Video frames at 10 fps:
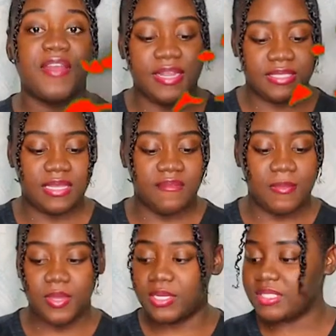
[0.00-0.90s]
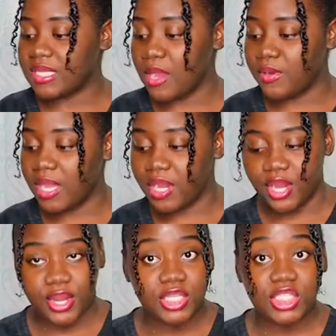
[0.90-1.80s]
first up i'm going to start with a
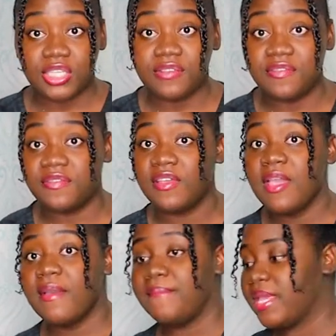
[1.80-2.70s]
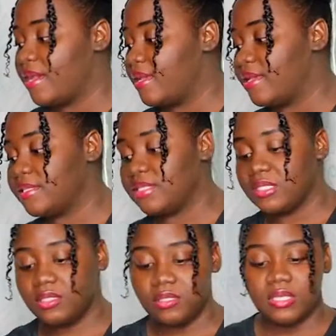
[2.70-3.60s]
kerchief
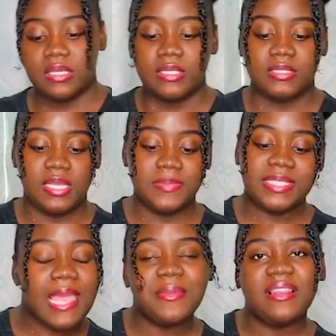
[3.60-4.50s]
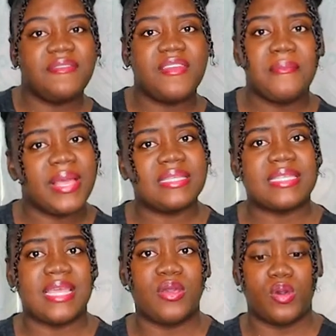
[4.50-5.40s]
because sometimes you leave your
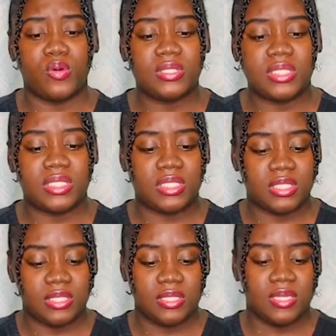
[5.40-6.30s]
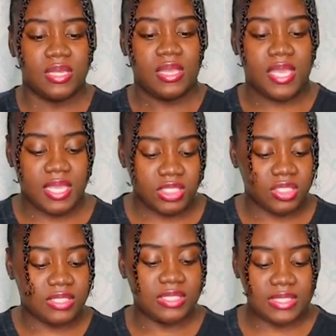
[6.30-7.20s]
mask at your house and you
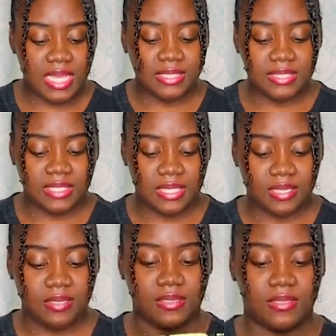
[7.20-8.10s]
just decide say